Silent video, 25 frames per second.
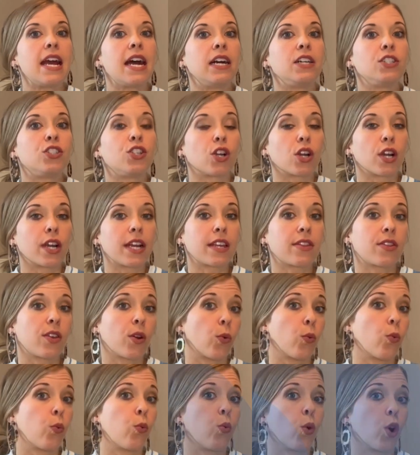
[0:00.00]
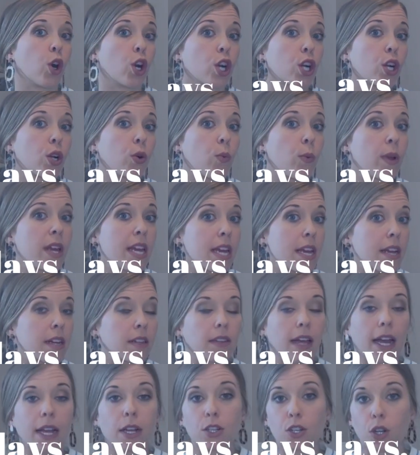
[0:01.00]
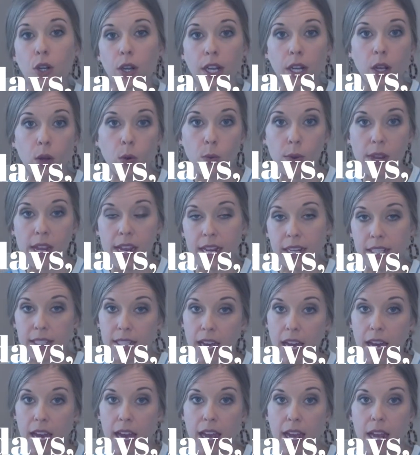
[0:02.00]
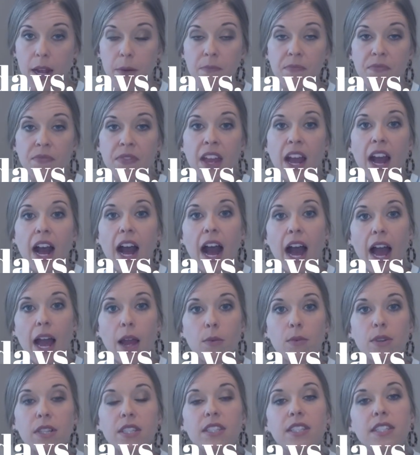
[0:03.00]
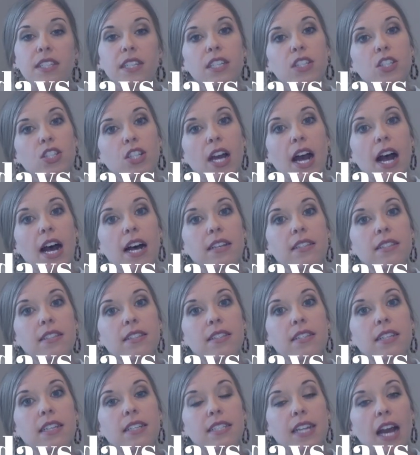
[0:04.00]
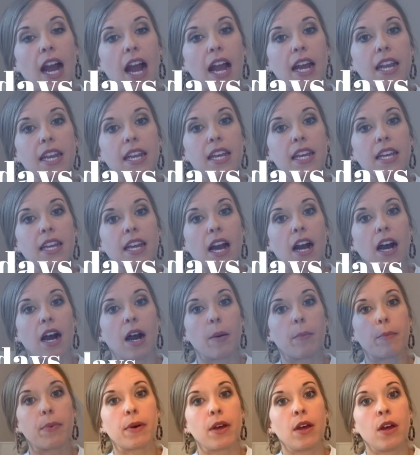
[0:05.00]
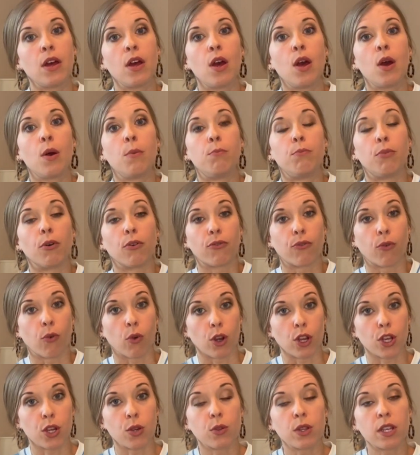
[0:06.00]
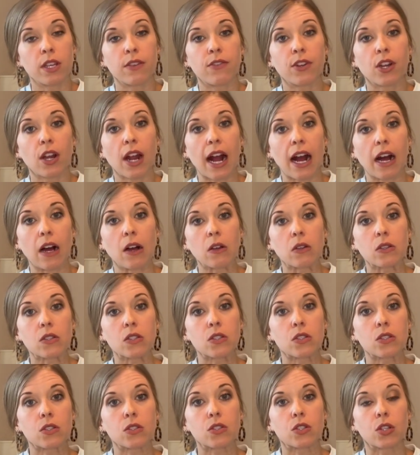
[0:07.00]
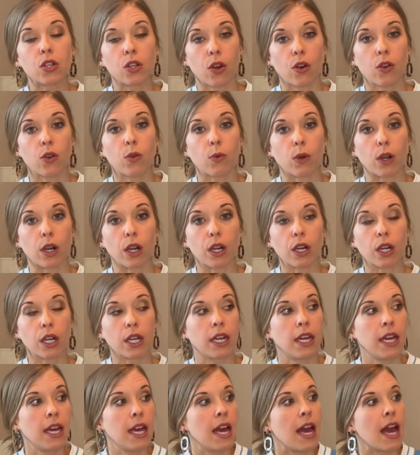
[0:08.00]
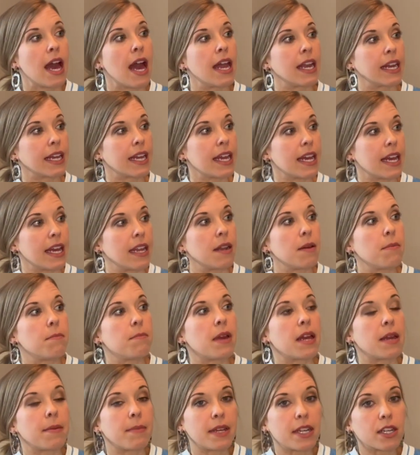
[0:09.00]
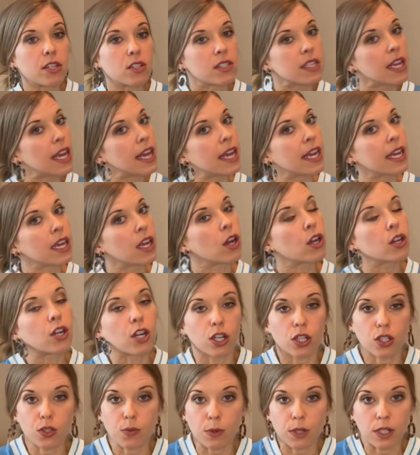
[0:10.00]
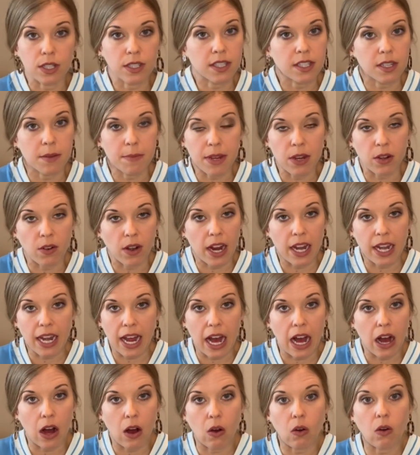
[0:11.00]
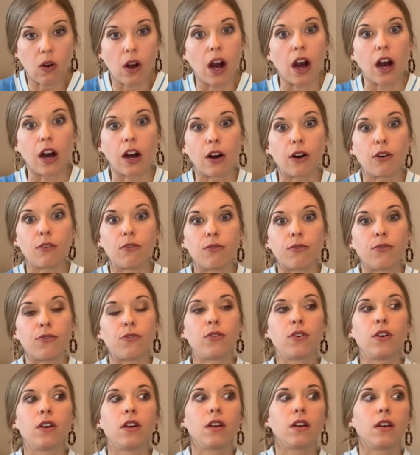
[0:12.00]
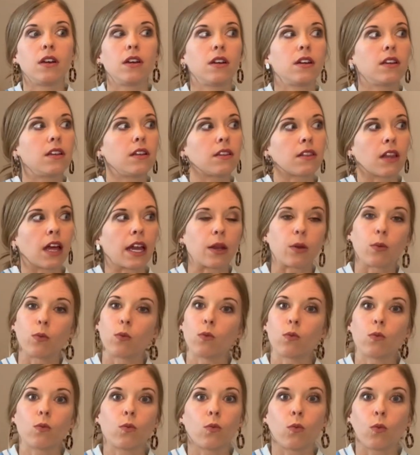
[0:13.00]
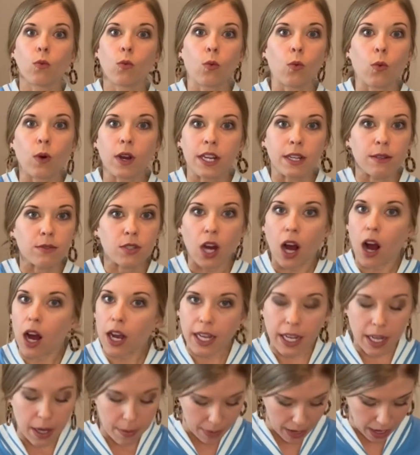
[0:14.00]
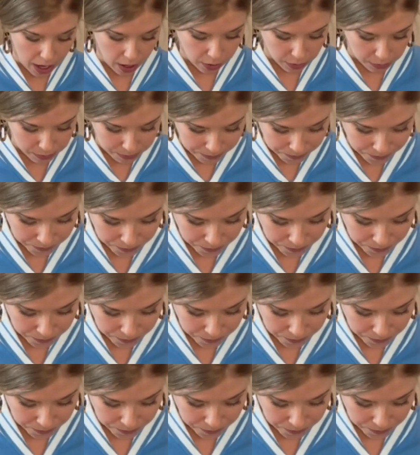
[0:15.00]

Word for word: During the work week, like during a weekday, I would suggest tidying up before you leave your house to go to work. And again, maybe you're saying curse words to me right now of like, what are you talking about?